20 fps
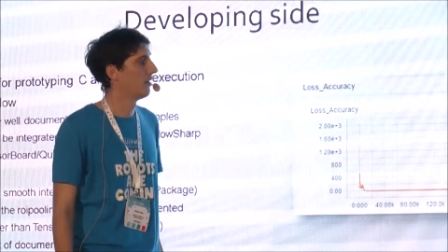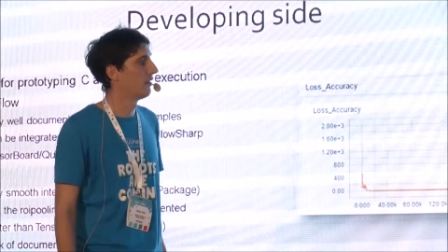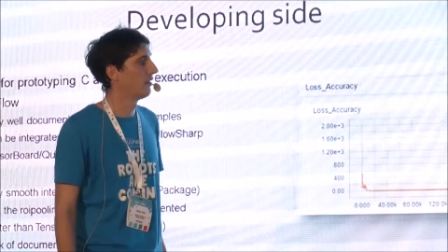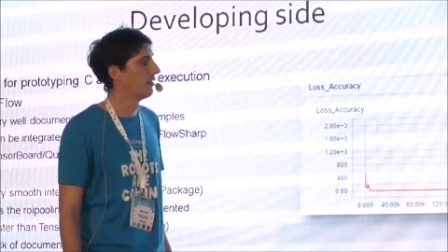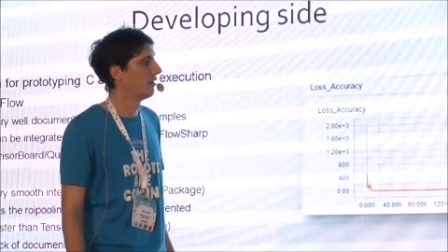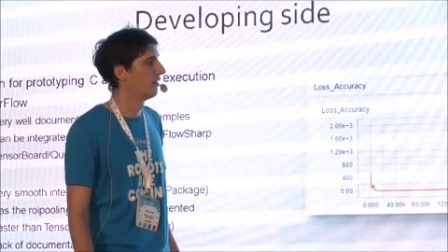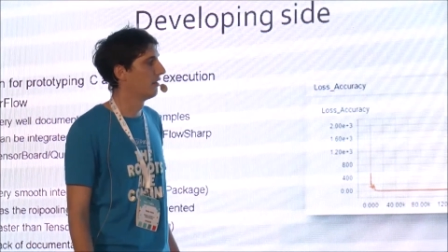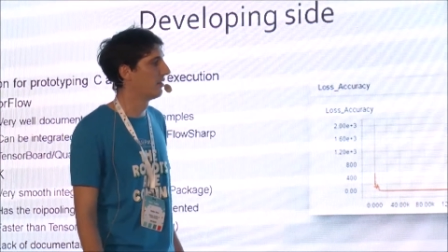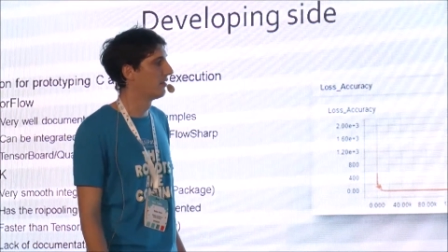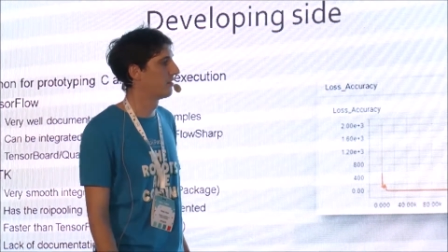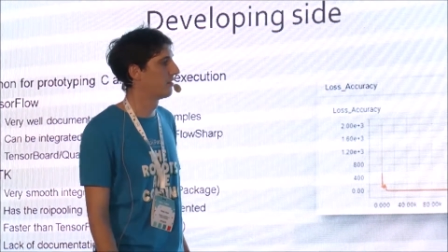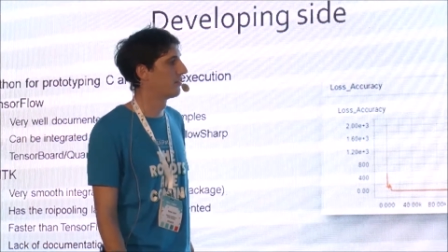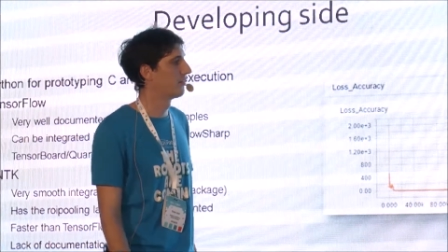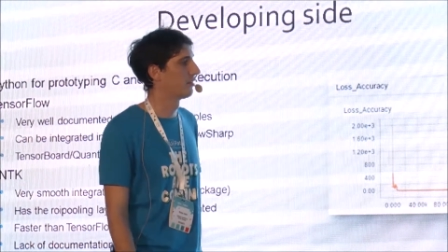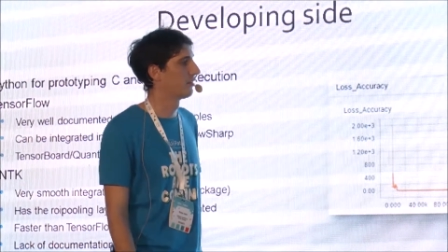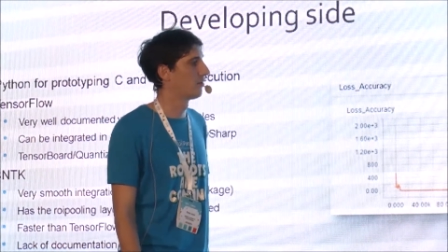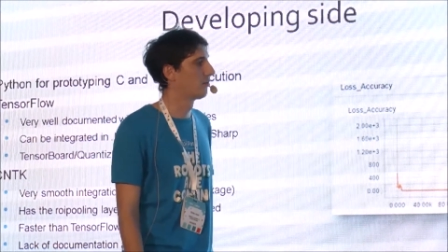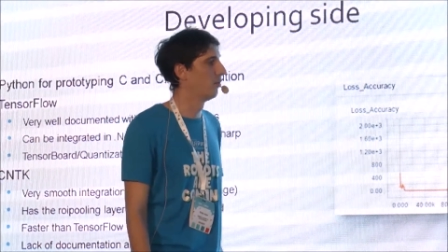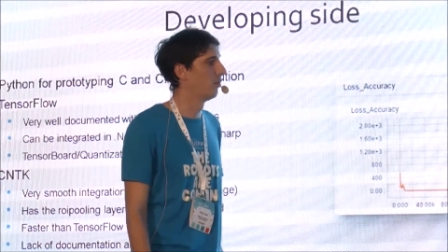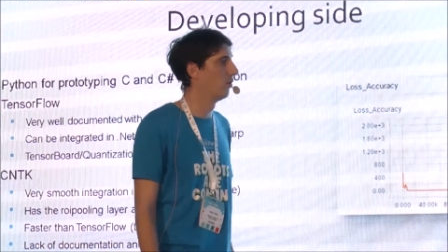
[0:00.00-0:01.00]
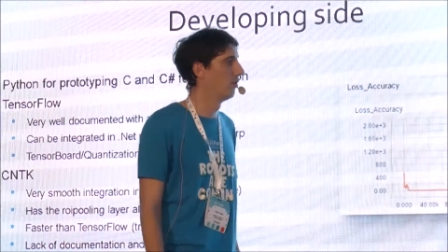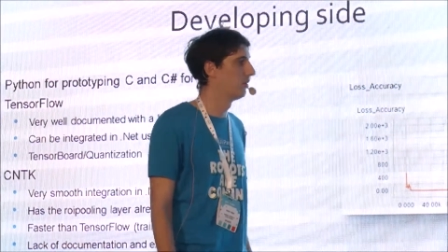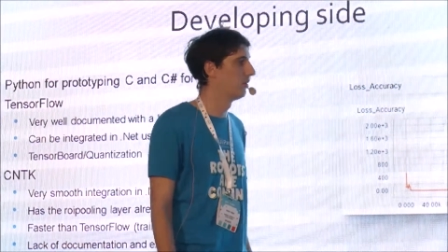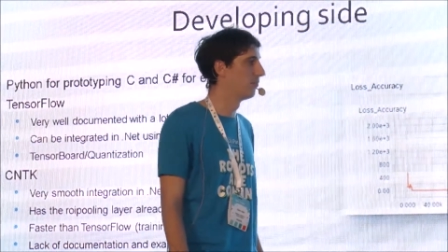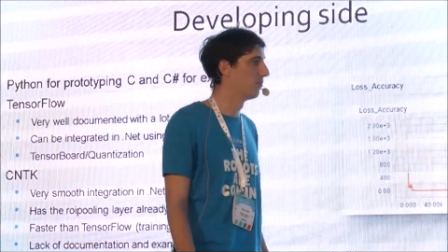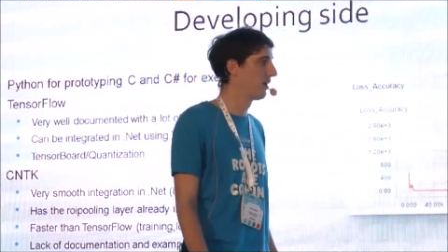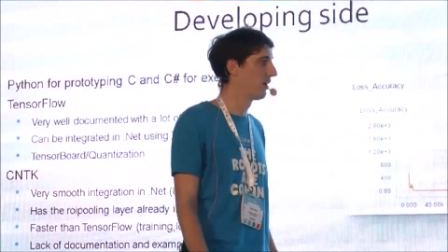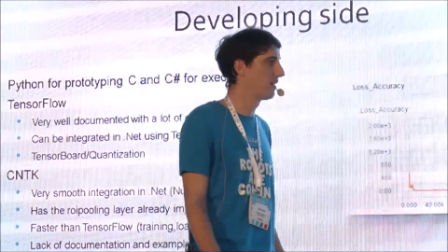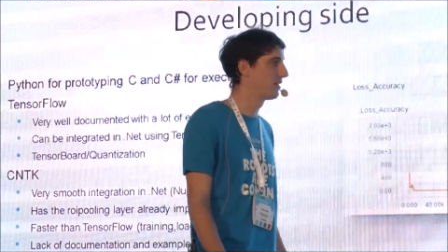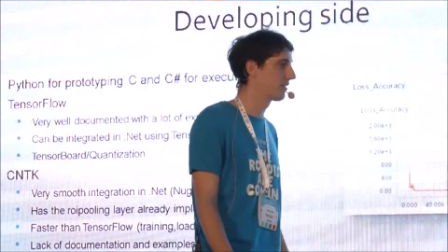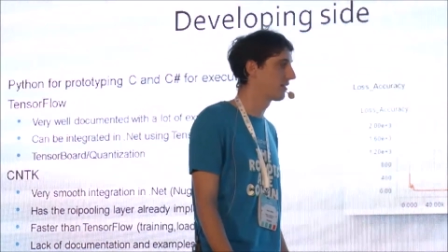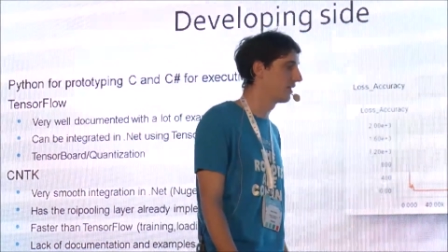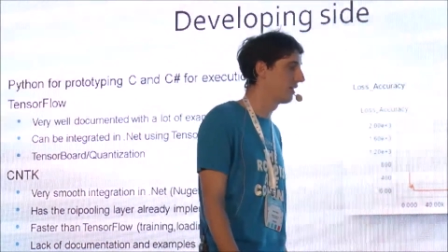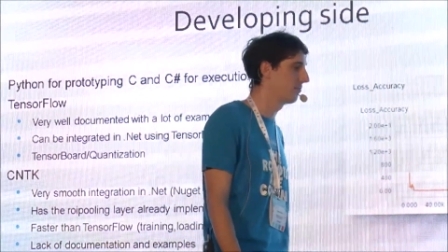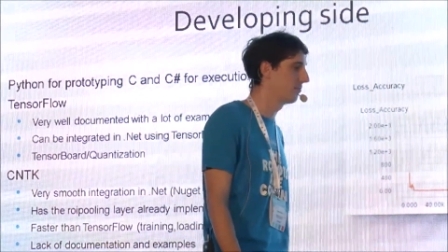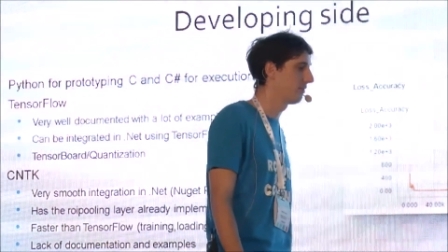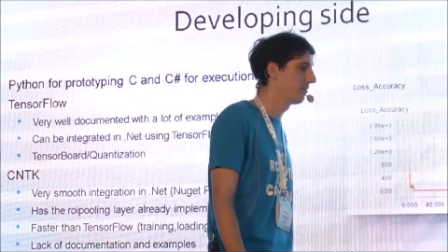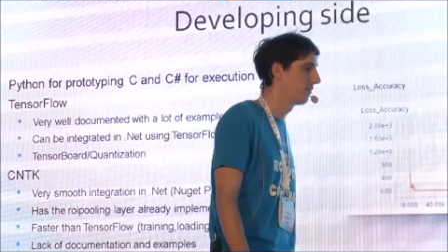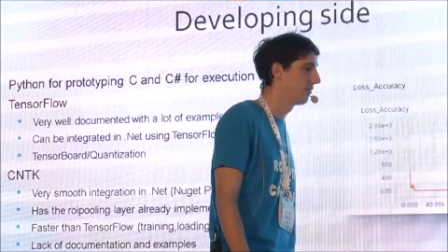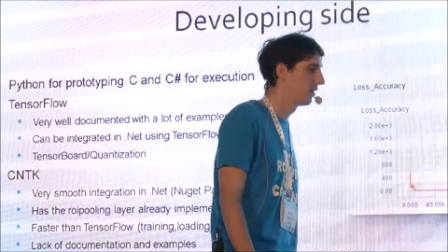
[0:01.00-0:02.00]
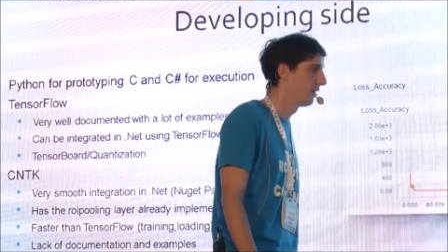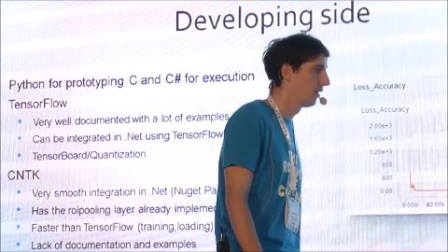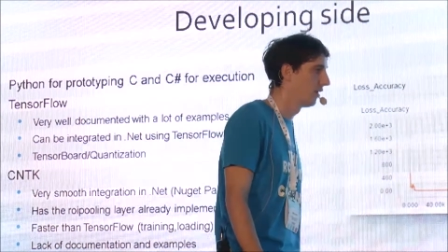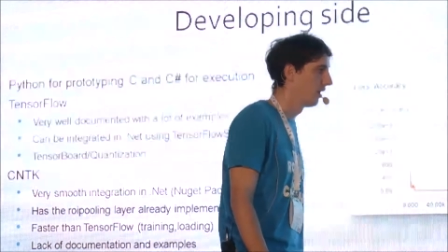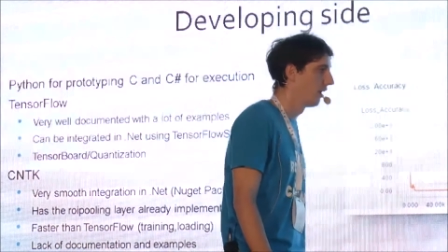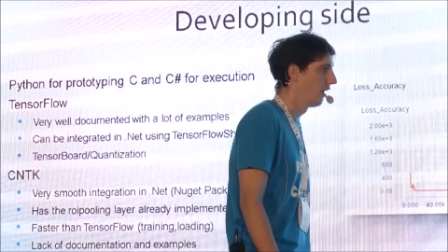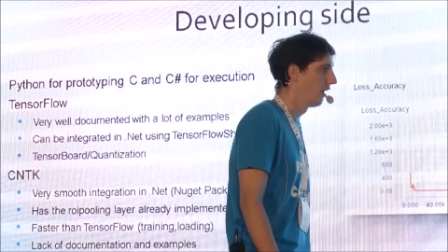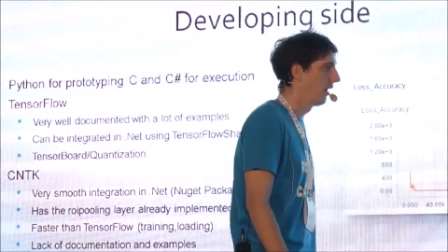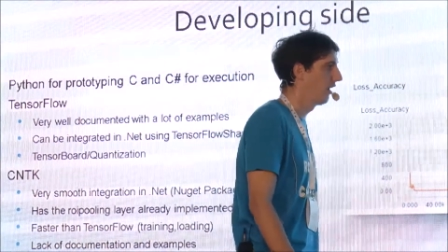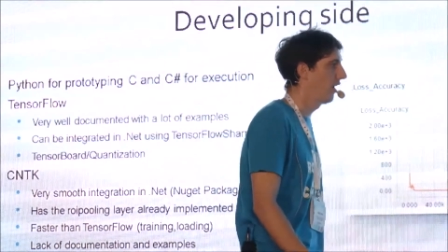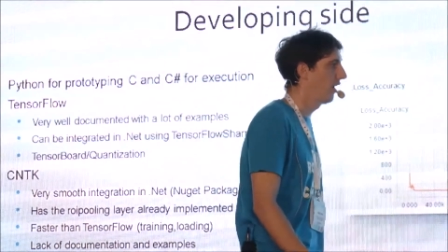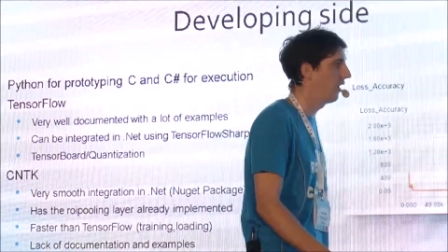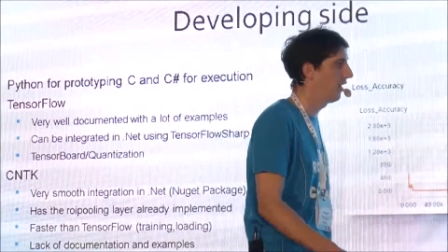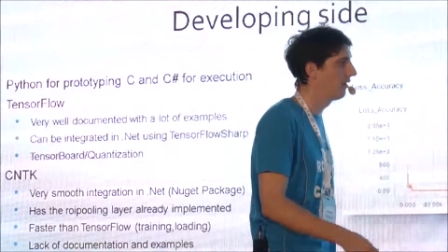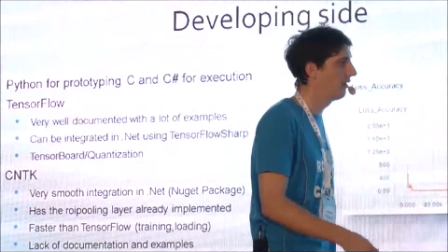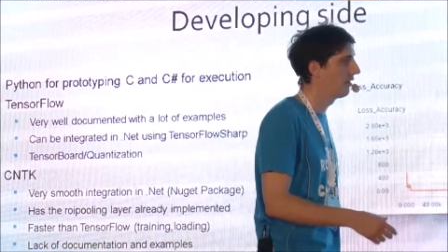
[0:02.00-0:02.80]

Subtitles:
It's called Brain Script. And